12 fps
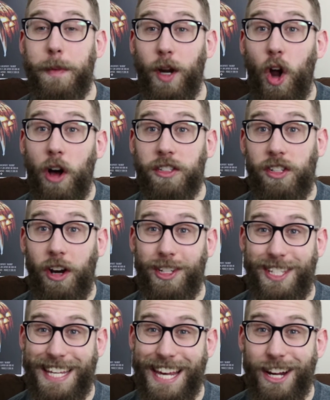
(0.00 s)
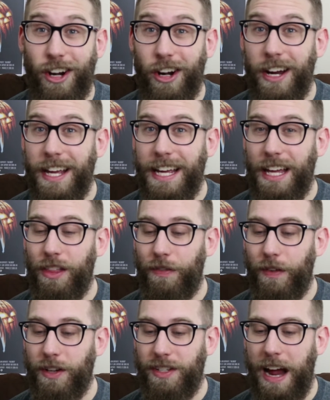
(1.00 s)
but it all starts here in the
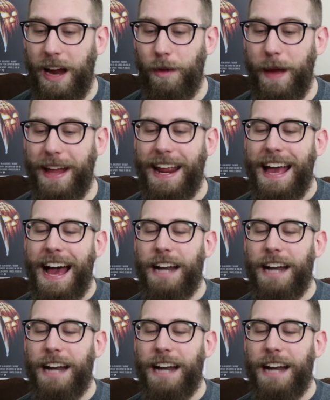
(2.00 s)
first Iron Man.